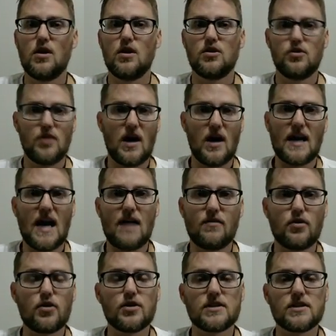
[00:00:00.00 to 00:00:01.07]
You're not going to have a
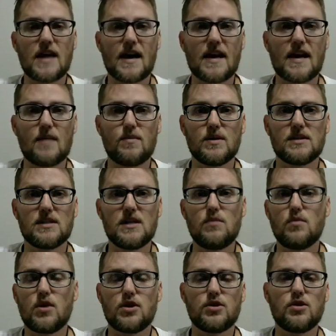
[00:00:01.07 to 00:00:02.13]
good second APC
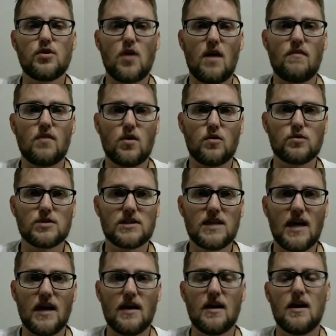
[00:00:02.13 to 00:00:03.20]
because you don't have a gold
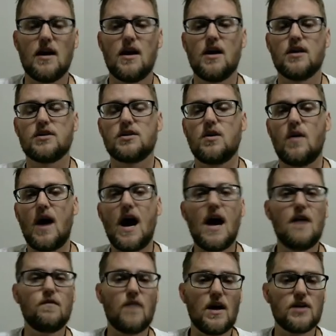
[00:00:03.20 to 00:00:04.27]
set. So I
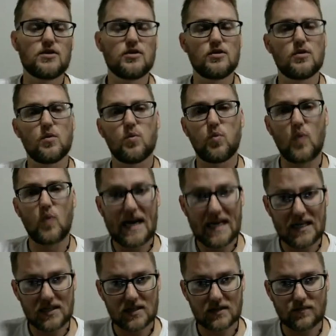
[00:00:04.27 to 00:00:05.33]
advise you to wait